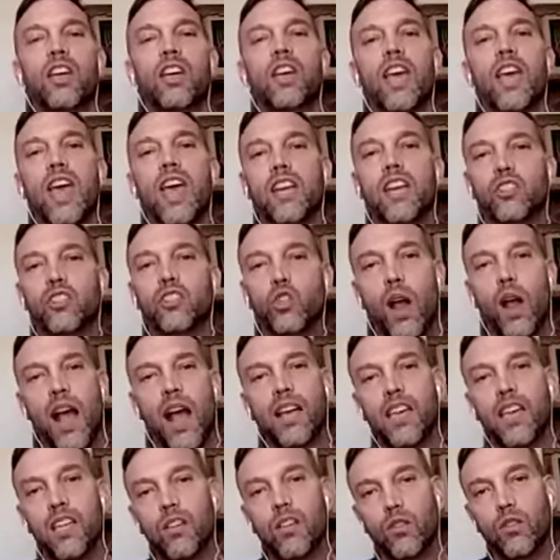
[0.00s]
and track
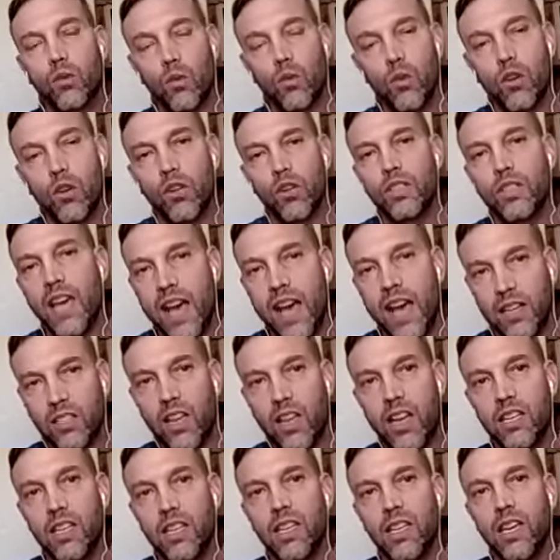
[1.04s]
it through your tax
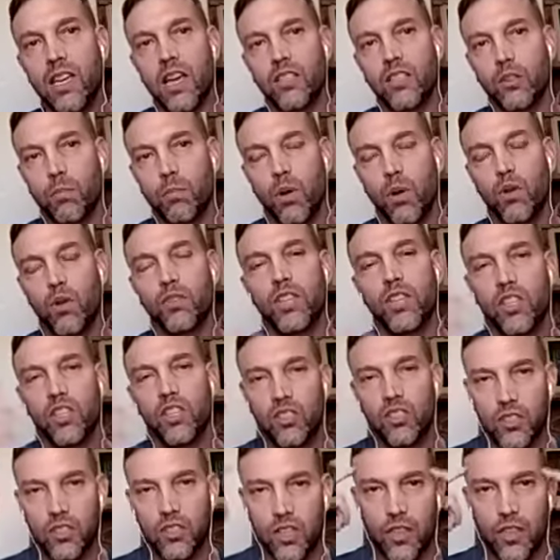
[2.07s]
ID as opposed this is the
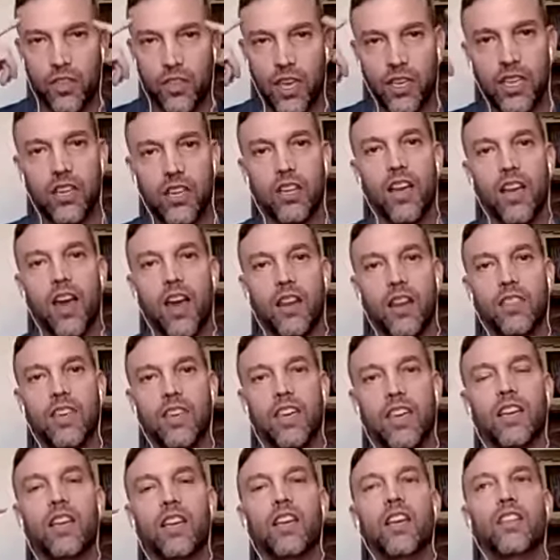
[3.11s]
thinking you got to think.
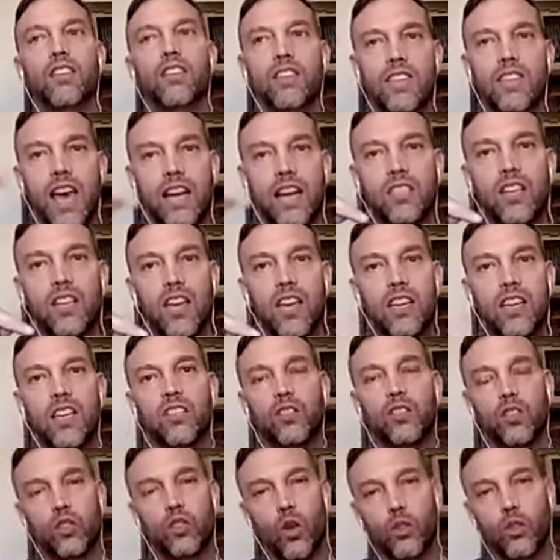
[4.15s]
The tax ID is the
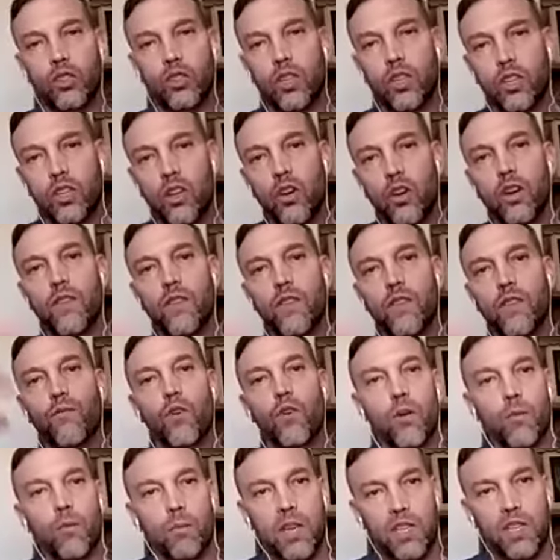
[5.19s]
social security for your
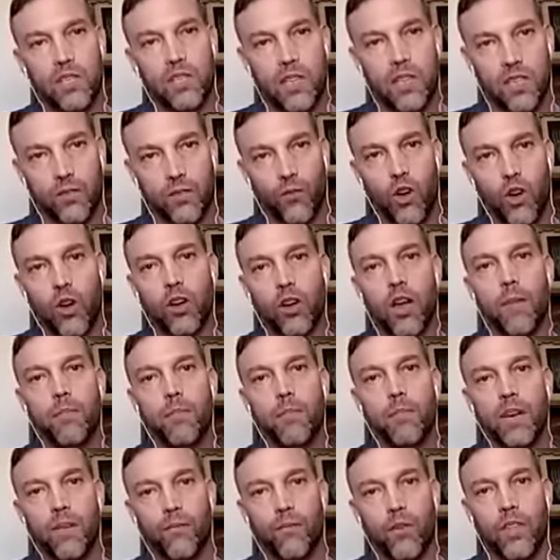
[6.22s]
business, for your
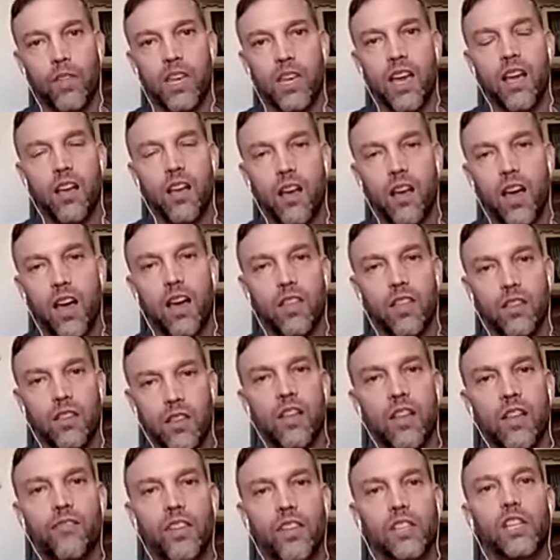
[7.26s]
company, for the uh,
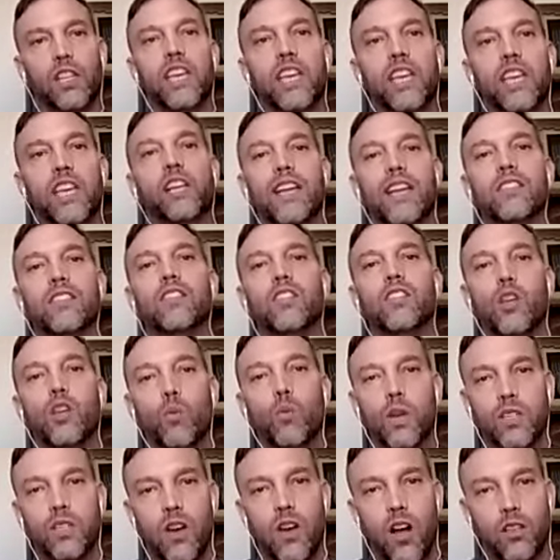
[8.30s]
the legal entity we
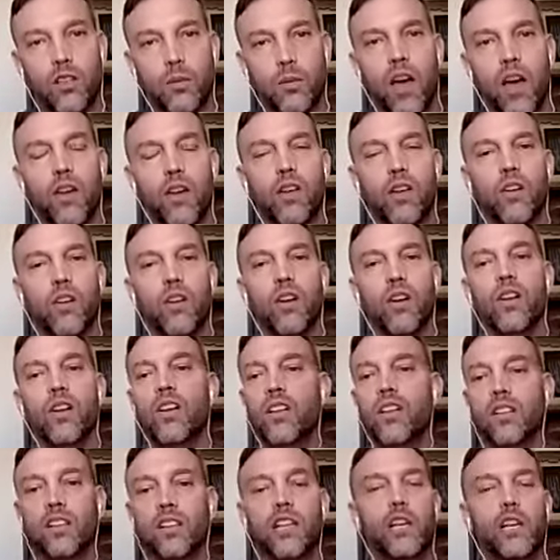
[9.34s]
talked about, your
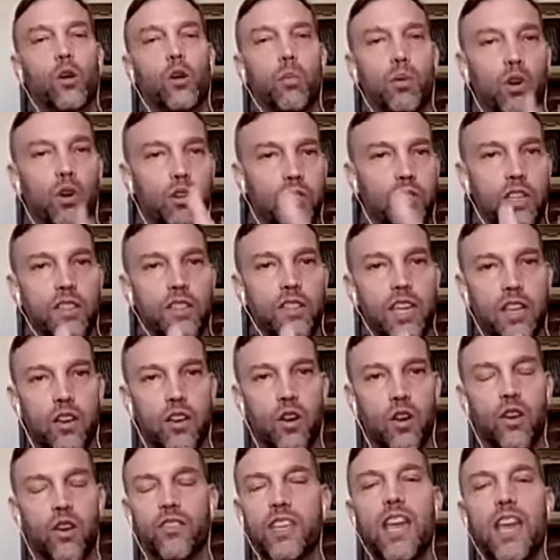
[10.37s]
legal person that you're
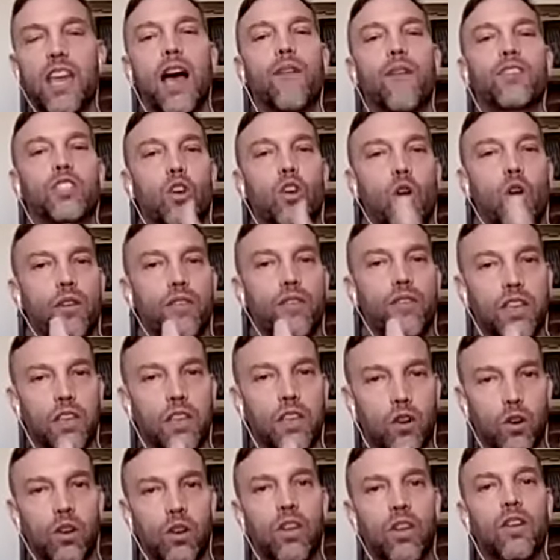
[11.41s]
the avatar that
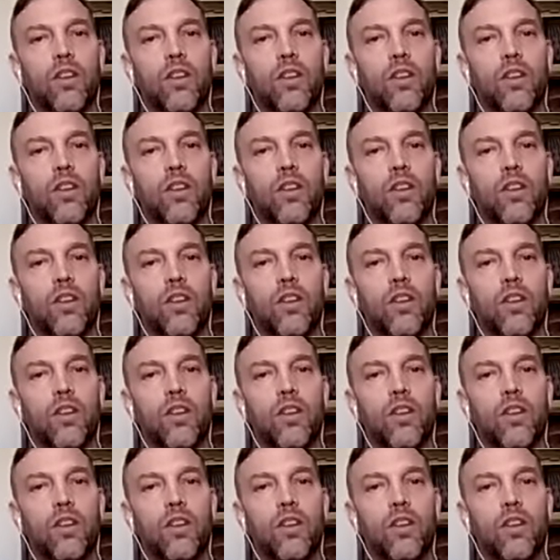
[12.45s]
you're